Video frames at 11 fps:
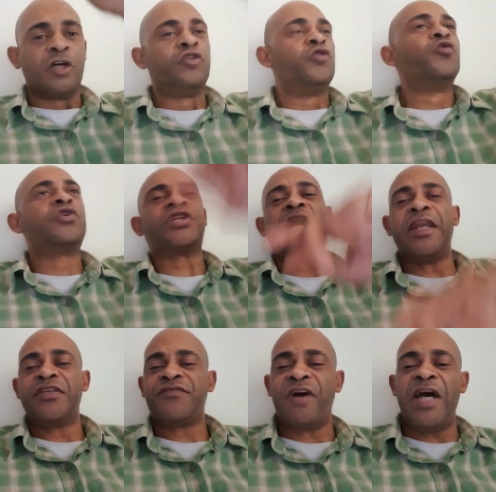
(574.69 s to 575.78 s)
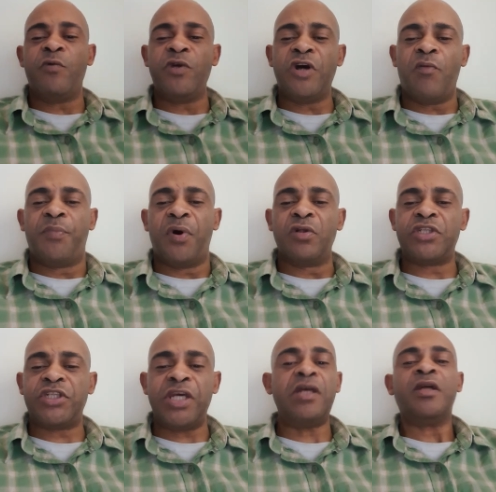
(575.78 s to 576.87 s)
you satisfied with your
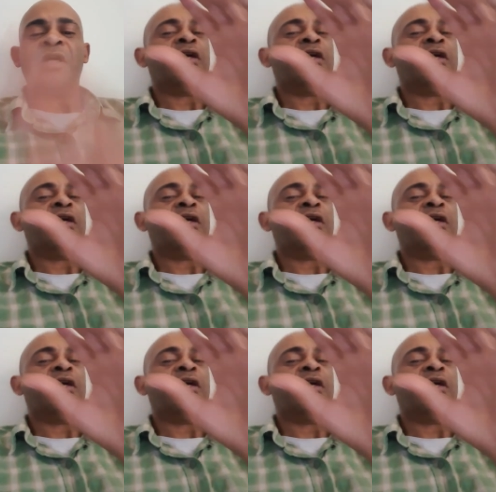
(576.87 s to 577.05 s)
bullshit?